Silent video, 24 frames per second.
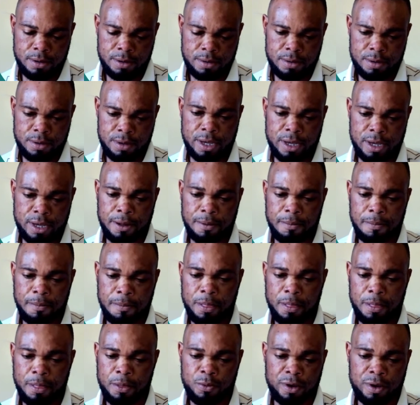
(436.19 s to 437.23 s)
Click OK.
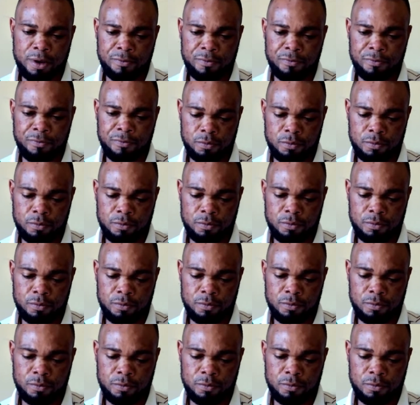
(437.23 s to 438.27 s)

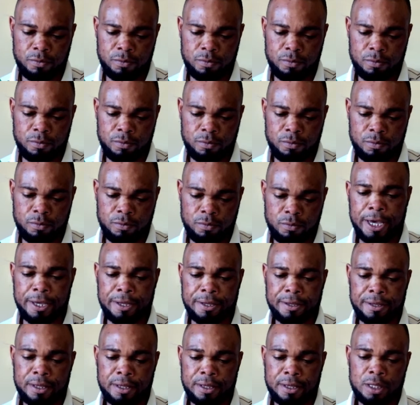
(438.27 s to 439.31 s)
And drag it.
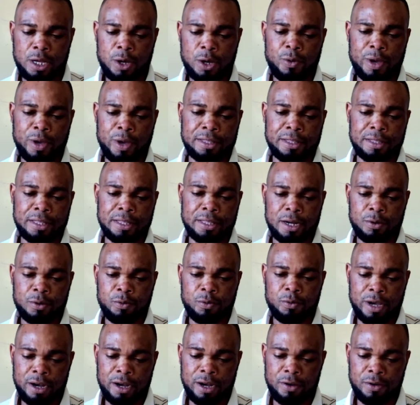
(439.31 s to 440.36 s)
Move it
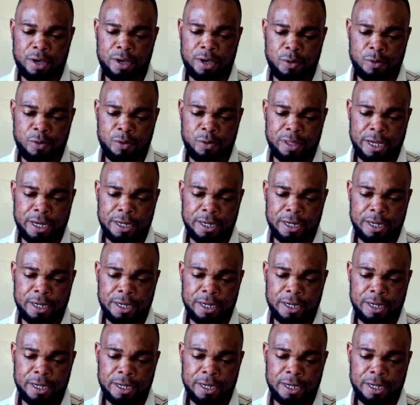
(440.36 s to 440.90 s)
up and down.